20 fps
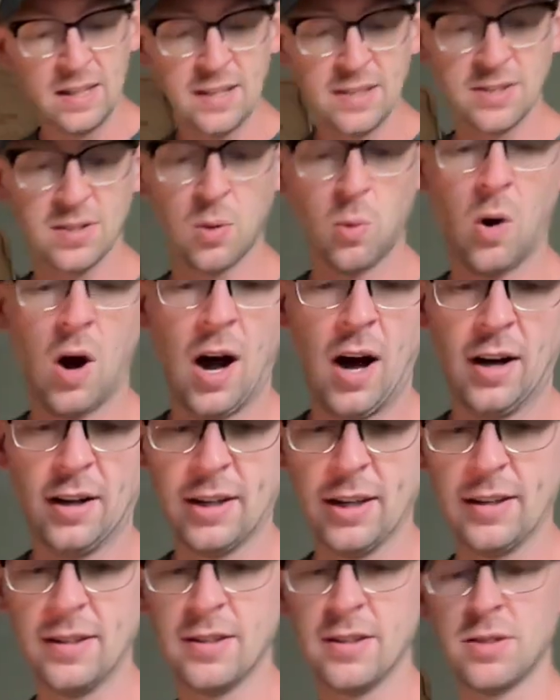So
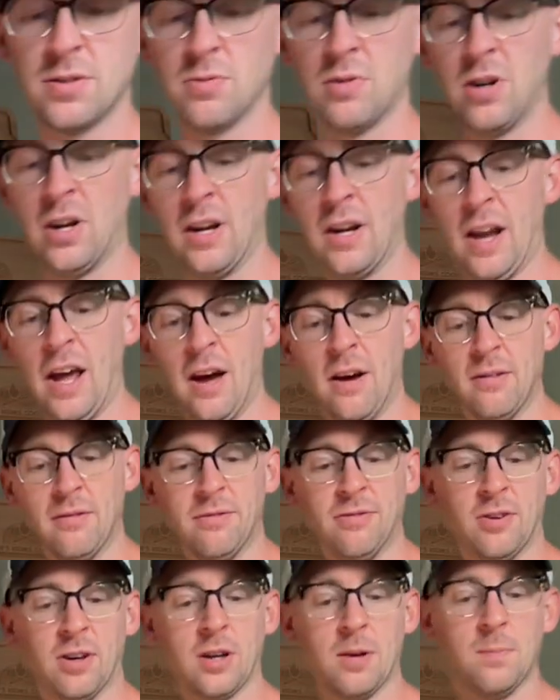Oaxaca is renowned
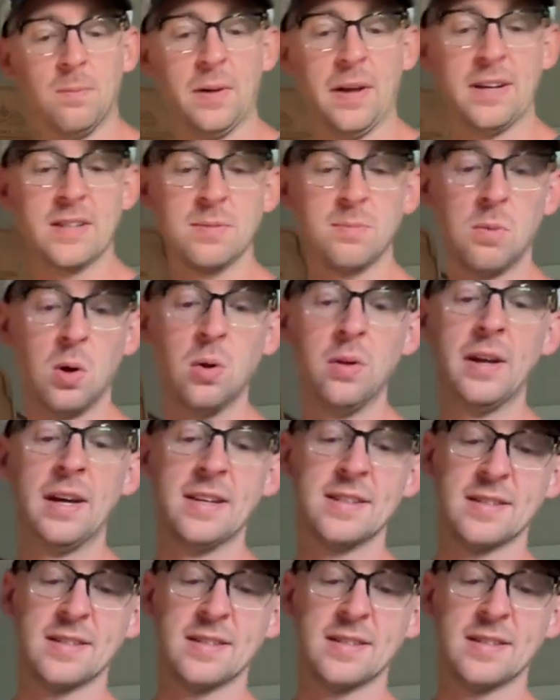for complex mole